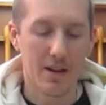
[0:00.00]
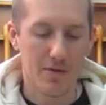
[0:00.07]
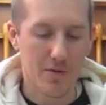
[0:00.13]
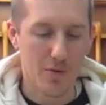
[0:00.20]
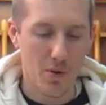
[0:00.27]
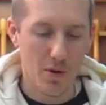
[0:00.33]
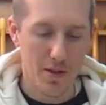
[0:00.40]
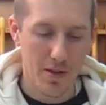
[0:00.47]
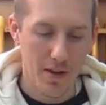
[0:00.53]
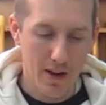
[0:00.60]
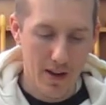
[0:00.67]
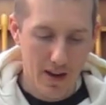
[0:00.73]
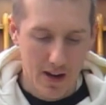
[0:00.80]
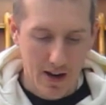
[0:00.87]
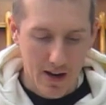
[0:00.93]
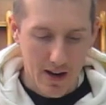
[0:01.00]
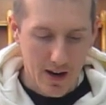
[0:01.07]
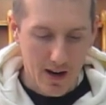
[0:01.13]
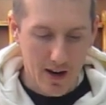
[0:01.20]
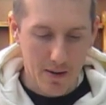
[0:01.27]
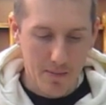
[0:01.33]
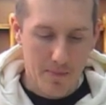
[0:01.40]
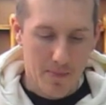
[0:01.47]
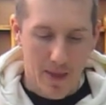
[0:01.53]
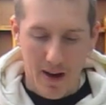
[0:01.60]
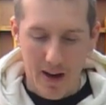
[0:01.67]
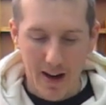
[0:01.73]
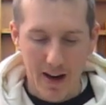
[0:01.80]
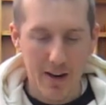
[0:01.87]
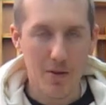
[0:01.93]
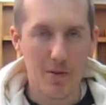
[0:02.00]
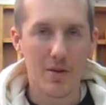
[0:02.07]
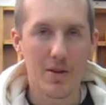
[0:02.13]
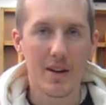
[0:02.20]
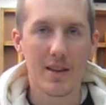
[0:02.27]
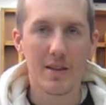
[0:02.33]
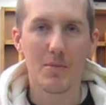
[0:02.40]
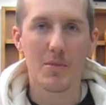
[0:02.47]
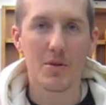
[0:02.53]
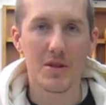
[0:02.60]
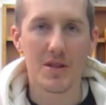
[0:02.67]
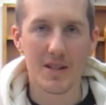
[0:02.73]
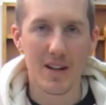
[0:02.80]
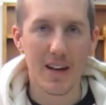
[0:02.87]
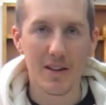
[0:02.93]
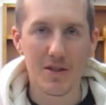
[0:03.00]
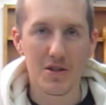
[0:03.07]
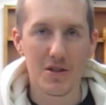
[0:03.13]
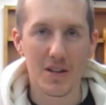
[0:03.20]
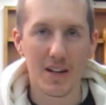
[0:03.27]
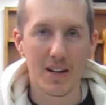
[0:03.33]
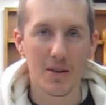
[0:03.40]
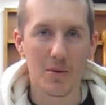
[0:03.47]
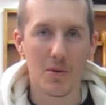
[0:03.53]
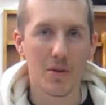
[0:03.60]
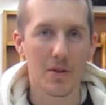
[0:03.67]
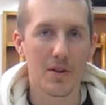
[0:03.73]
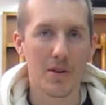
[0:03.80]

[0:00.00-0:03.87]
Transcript: and forth. Um, I know they're not the most stylish thing in the world.